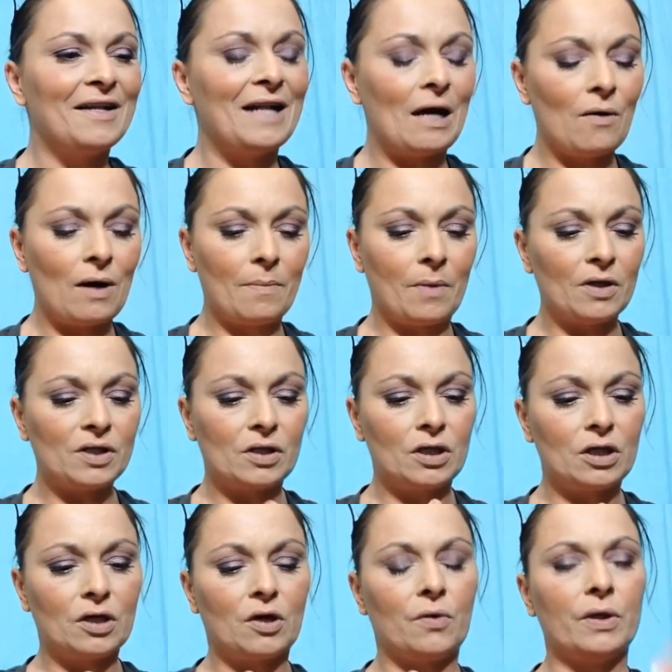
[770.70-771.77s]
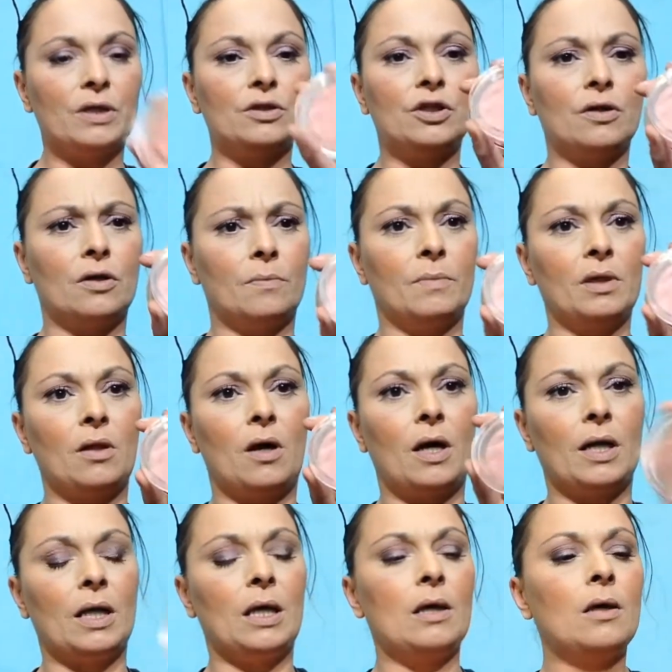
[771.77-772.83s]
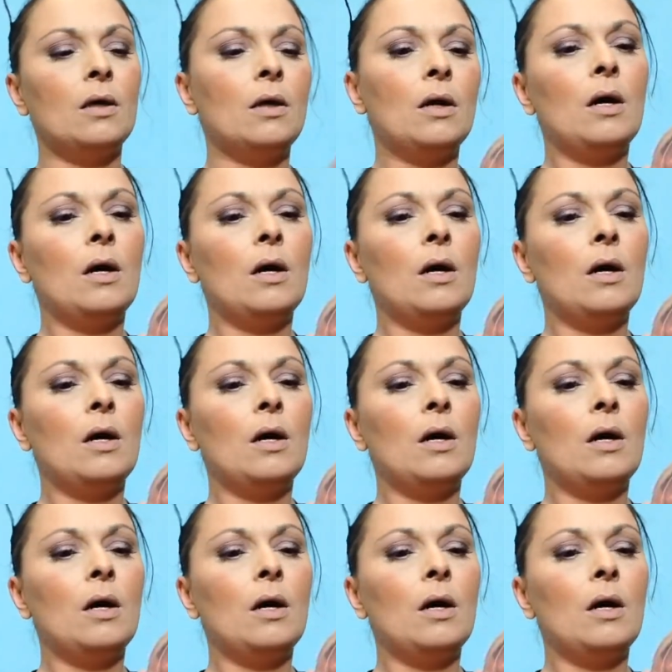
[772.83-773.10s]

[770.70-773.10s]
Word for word: now I'm also gonna go into their Milani